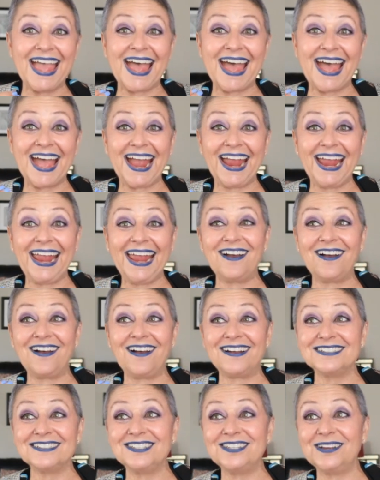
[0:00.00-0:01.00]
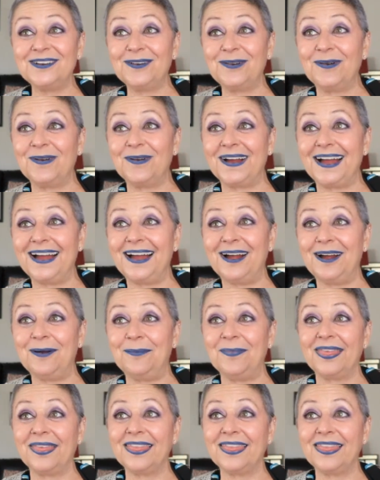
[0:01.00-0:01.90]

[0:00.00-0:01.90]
I also um,